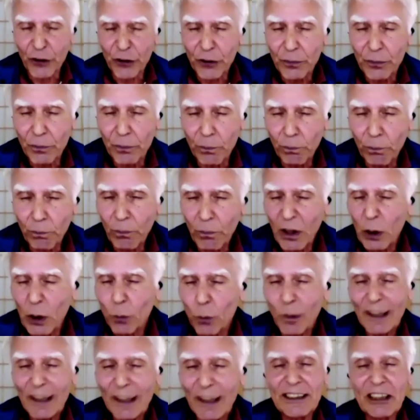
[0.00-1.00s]
Hmm.
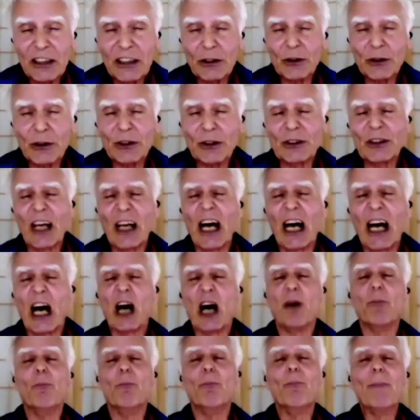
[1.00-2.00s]
One can
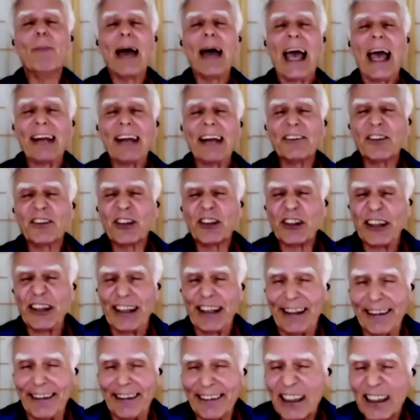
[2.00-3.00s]
imagine